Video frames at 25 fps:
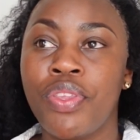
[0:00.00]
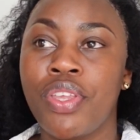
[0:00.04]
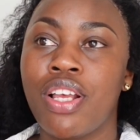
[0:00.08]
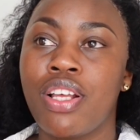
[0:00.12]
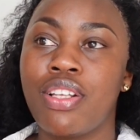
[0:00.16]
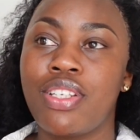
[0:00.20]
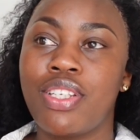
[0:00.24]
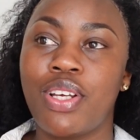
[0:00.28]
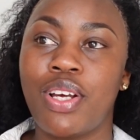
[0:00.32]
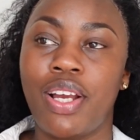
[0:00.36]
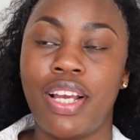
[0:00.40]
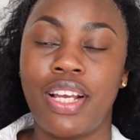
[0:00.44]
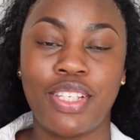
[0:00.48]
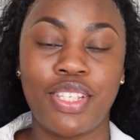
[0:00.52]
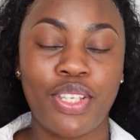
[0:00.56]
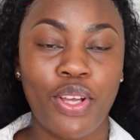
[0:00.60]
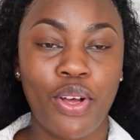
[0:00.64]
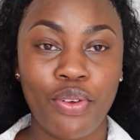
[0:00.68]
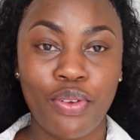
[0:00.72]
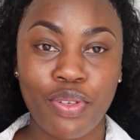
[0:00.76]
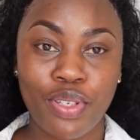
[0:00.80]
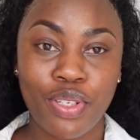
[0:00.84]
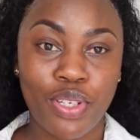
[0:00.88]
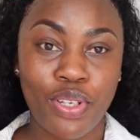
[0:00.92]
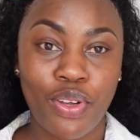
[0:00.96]
So it's
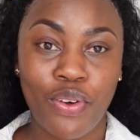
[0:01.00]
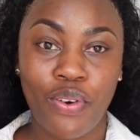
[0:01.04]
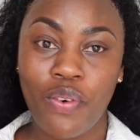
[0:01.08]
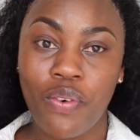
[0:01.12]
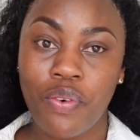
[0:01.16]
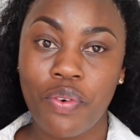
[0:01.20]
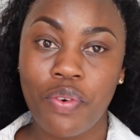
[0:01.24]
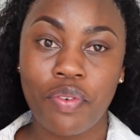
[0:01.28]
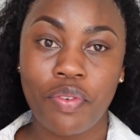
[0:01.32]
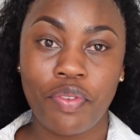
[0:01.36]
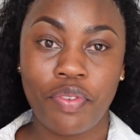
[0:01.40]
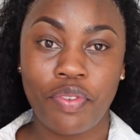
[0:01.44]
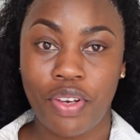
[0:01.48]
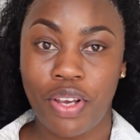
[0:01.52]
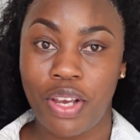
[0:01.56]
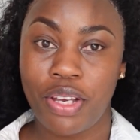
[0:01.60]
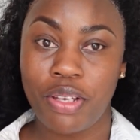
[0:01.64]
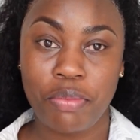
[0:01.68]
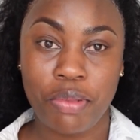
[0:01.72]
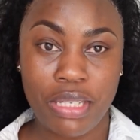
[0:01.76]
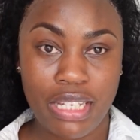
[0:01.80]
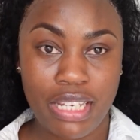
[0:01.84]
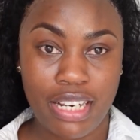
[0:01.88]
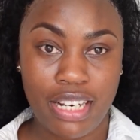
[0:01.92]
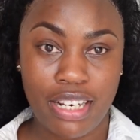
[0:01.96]
also very
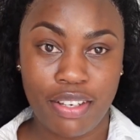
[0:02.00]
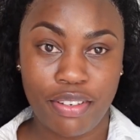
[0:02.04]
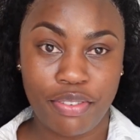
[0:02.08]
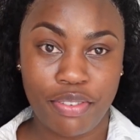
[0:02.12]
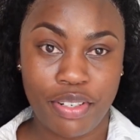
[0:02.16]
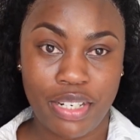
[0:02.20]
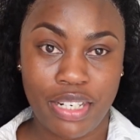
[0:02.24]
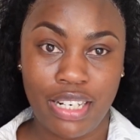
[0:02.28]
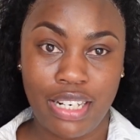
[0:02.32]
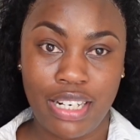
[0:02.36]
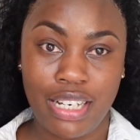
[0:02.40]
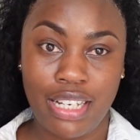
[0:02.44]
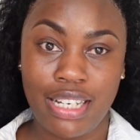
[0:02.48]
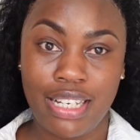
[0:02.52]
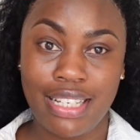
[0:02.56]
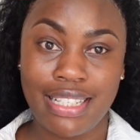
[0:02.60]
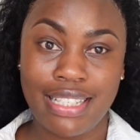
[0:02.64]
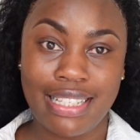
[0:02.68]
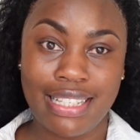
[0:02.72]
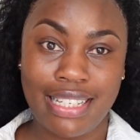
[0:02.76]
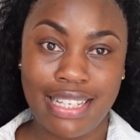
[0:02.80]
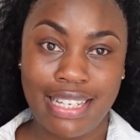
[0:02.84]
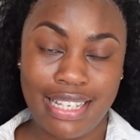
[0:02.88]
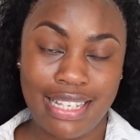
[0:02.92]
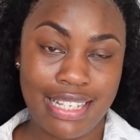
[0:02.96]
beginner friendly.
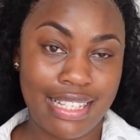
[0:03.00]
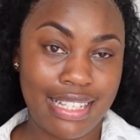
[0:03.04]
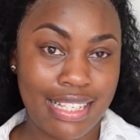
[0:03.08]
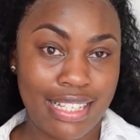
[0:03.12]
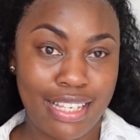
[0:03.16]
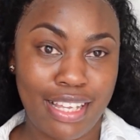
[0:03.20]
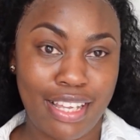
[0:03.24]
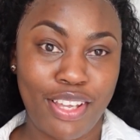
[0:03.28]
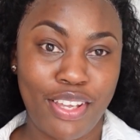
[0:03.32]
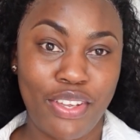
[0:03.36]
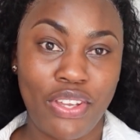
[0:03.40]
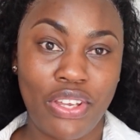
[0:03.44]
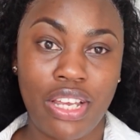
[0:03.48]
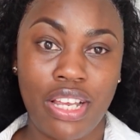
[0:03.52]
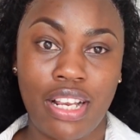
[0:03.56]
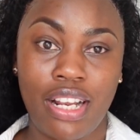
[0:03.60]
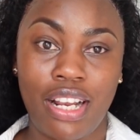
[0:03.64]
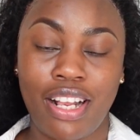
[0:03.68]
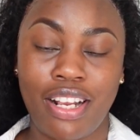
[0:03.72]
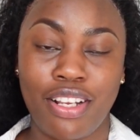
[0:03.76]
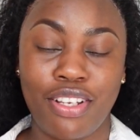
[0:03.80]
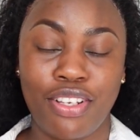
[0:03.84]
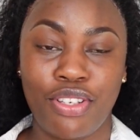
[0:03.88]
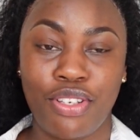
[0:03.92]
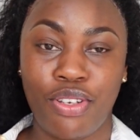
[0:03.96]
It's easy. You can
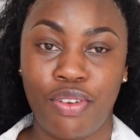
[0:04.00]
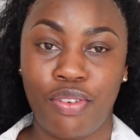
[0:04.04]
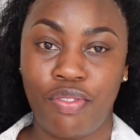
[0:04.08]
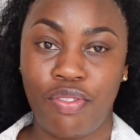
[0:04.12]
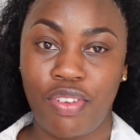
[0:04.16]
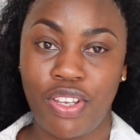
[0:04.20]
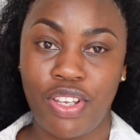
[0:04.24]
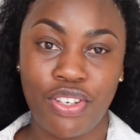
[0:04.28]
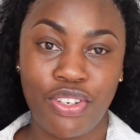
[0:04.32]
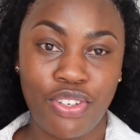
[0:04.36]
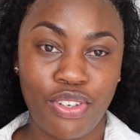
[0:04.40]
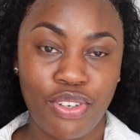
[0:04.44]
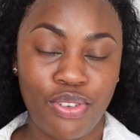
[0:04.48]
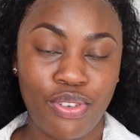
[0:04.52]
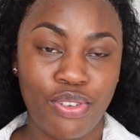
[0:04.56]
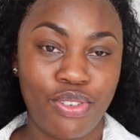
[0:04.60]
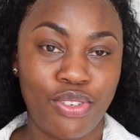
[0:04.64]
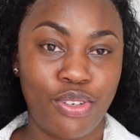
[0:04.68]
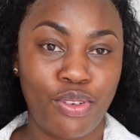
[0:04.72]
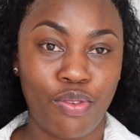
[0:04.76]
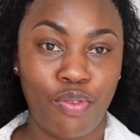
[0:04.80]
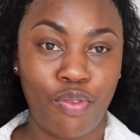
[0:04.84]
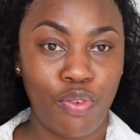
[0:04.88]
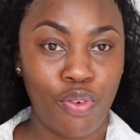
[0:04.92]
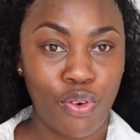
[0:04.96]
edit your
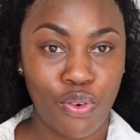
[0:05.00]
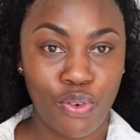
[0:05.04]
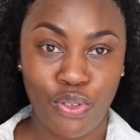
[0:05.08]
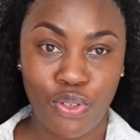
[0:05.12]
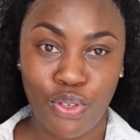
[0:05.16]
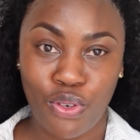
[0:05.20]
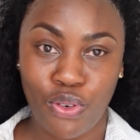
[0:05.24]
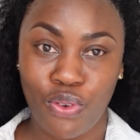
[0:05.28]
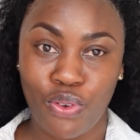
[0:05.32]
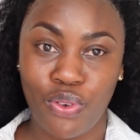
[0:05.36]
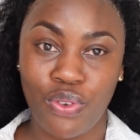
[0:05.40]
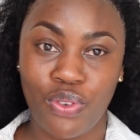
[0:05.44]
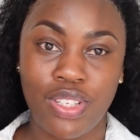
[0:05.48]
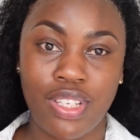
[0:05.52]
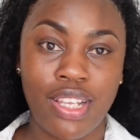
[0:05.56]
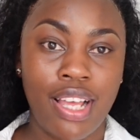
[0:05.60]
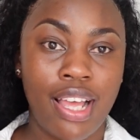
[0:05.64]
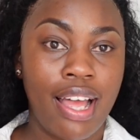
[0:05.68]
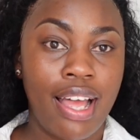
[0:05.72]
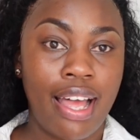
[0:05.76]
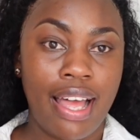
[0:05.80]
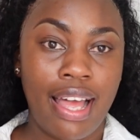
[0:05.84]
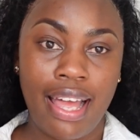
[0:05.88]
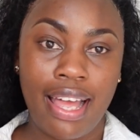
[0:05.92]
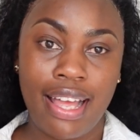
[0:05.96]
videos, your photos,
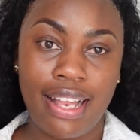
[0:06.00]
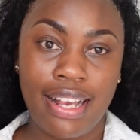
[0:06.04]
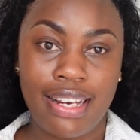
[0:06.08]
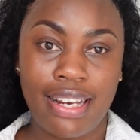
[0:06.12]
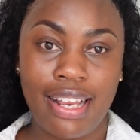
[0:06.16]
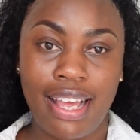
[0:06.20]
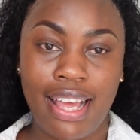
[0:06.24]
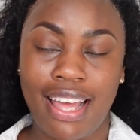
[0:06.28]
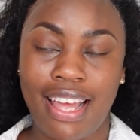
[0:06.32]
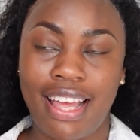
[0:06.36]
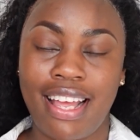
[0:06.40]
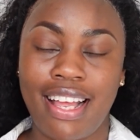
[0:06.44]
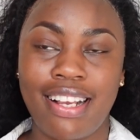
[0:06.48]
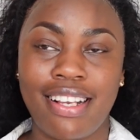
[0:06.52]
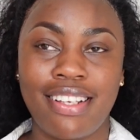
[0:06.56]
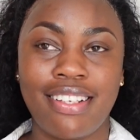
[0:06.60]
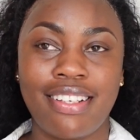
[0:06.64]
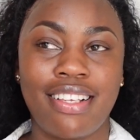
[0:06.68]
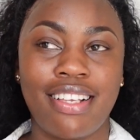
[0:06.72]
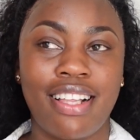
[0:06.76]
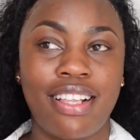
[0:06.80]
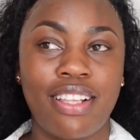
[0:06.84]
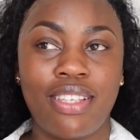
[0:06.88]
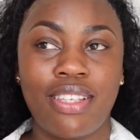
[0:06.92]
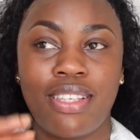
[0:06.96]
and
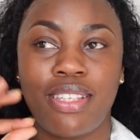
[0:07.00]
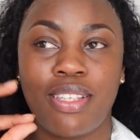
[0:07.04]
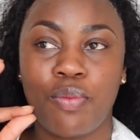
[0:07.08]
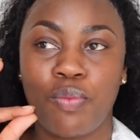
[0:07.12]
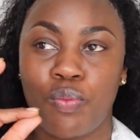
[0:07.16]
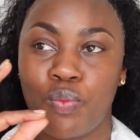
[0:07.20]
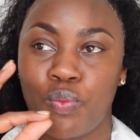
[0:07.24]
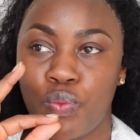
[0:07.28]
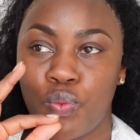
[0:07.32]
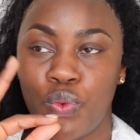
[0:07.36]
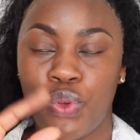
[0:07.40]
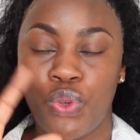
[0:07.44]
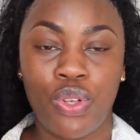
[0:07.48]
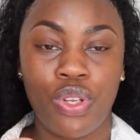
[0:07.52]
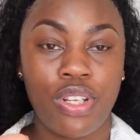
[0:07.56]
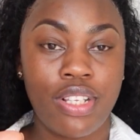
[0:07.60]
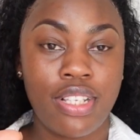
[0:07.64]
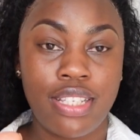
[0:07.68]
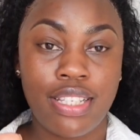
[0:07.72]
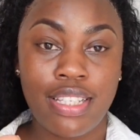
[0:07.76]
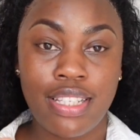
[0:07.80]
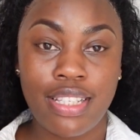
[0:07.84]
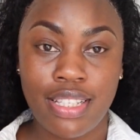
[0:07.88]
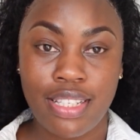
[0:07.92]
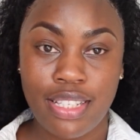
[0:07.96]
it's
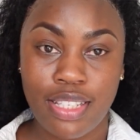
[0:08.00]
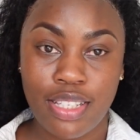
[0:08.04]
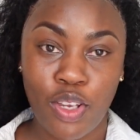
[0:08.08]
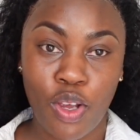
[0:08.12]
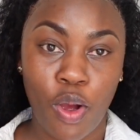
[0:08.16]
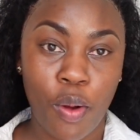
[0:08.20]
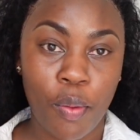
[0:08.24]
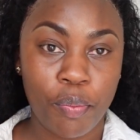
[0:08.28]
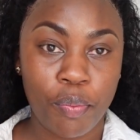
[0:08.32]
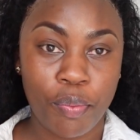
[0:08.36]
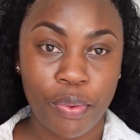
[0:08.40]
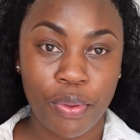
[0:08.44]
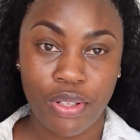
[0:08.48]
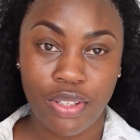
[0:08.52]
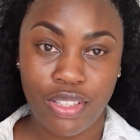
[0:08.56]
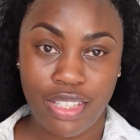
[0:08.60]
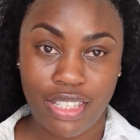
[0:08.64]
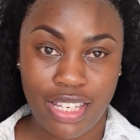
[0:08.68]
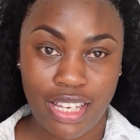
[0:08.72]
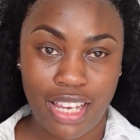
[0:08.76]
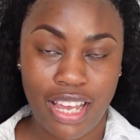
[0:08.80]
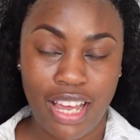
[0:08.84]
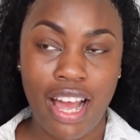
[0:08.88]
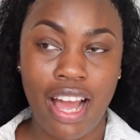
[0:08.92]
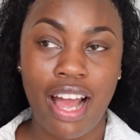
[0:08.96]
top
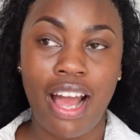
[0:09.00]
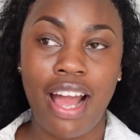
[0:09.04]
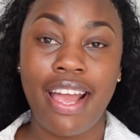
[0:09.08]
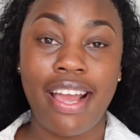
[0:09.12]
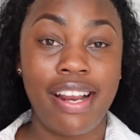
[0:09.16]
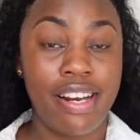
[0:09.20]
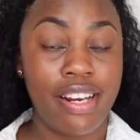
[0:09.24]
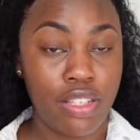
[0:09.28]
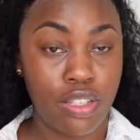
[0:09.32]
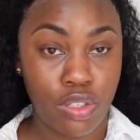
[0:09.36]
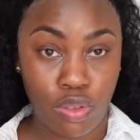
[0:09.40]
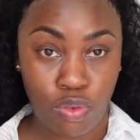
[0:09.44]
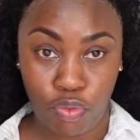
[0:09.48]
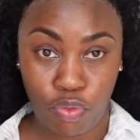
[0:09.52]
tier, and it's